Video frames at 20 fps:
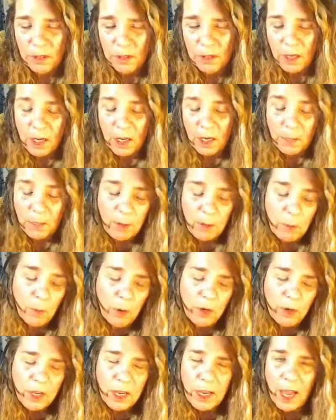it'd be
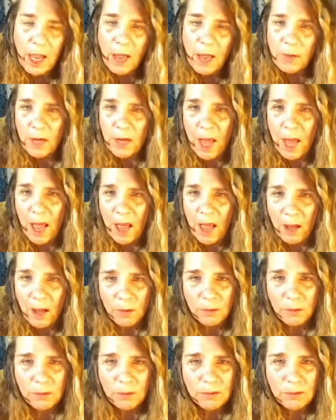working out
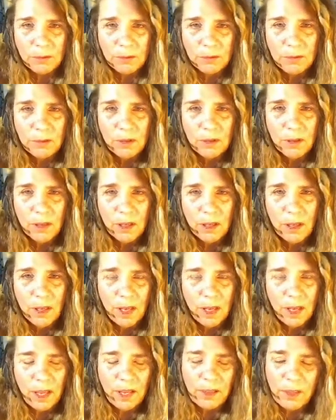now,
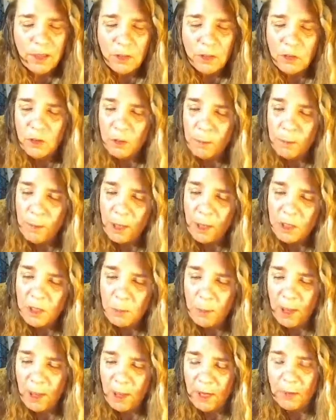and that you're much
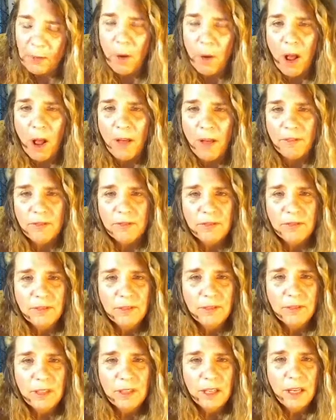better off
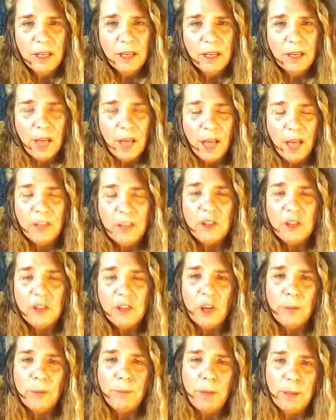not
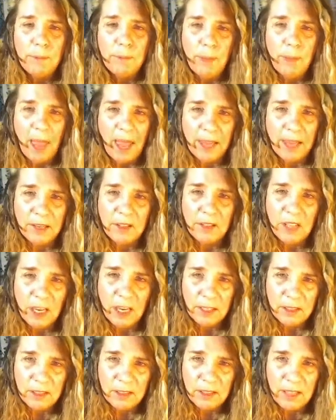jumping back 10
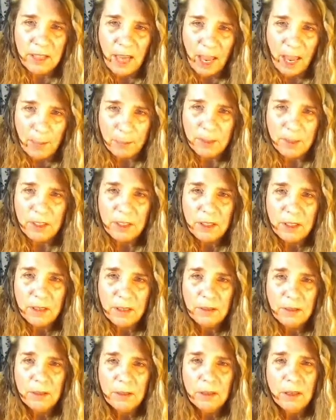steps
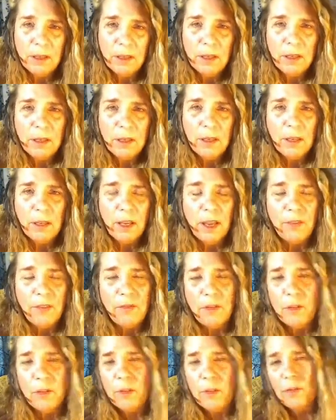if
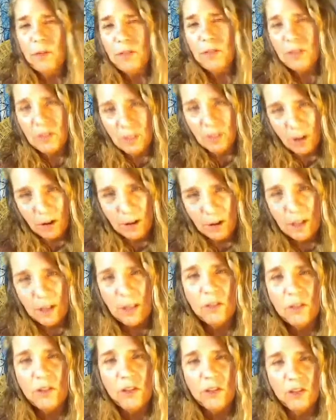you're starting to
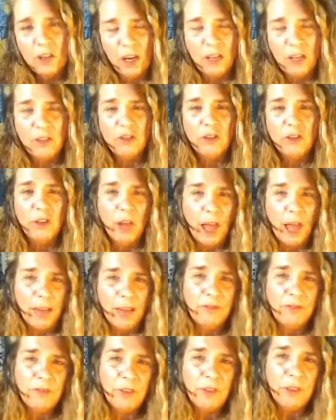change your life for
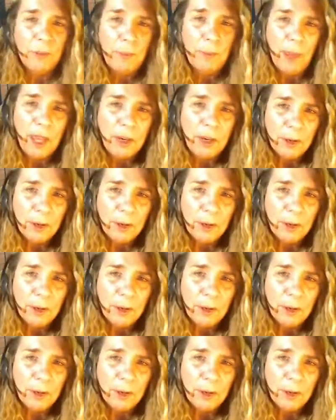the better.